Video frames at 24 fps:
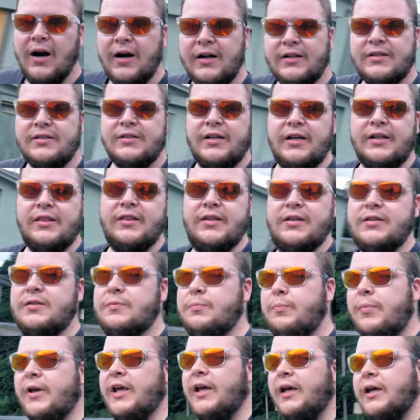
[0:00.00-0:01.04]
It's like this
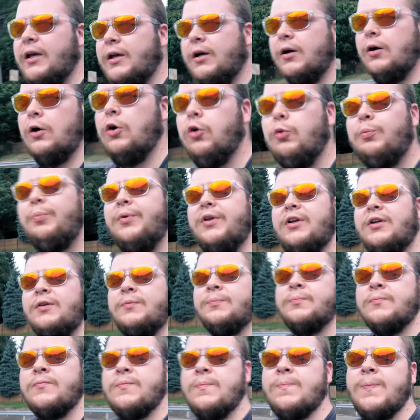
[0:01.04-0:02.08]
big
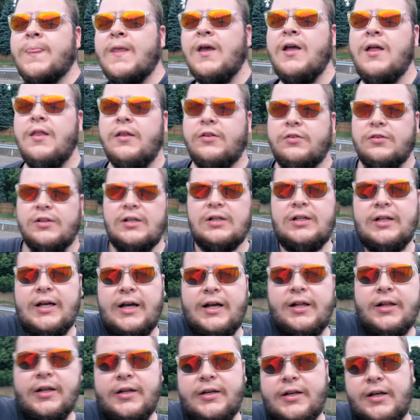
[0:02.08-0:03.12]
open this little
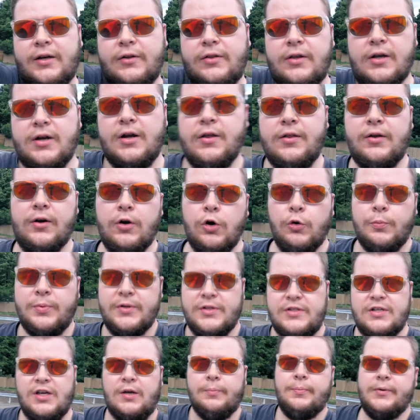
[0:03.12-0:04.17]
alley down there that
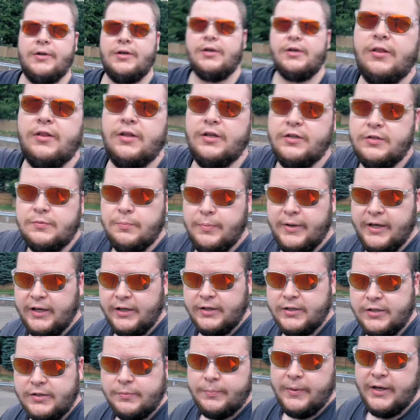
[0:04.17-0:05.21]
opens up this
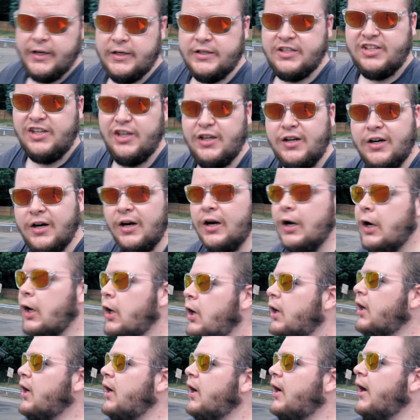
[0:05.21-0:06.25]
big space here.
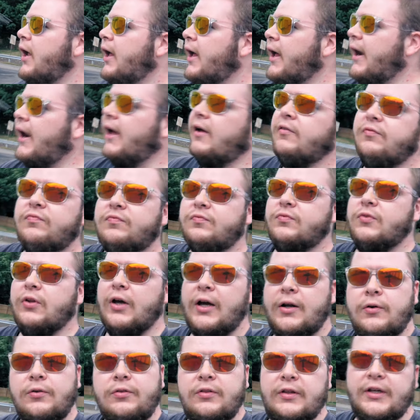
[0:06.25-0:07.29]
And I
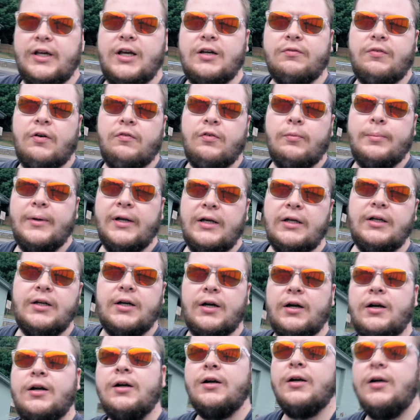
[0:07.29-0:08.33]
I don't think I've ever been
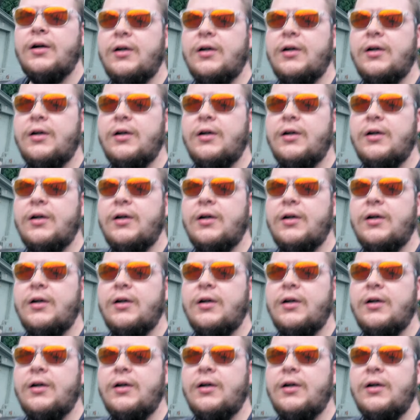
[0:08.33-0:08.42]
here.